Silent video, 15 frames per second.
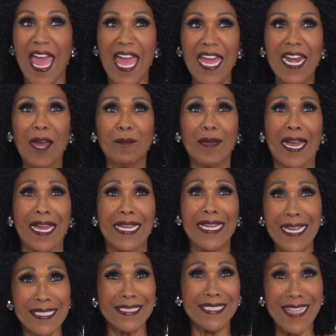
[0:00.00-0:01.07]
And I'm like,
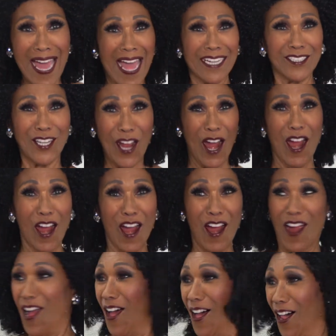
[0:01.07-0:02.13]
it's that
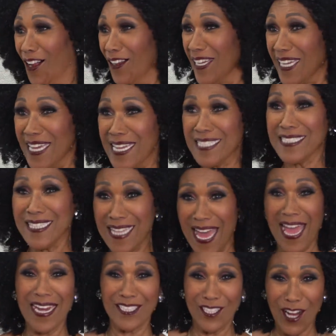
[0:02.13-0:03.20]
girl! It's
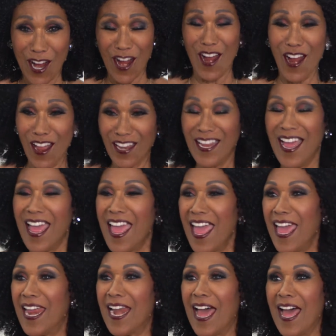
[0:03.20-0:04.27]
that girl!
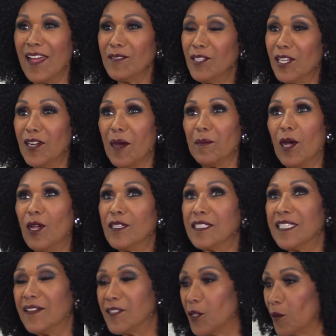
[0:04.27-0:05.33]
And, you know, I'm old
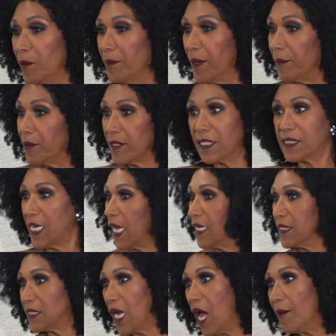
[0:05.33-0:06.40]
enough to remember the
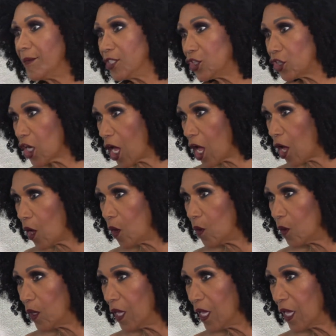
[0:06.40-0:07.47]
Danny Thomas show.
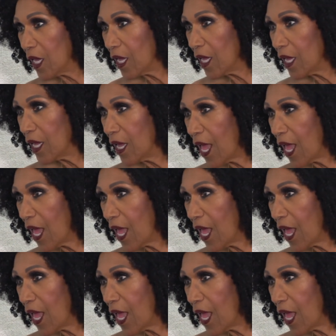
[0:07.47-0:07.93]
Right.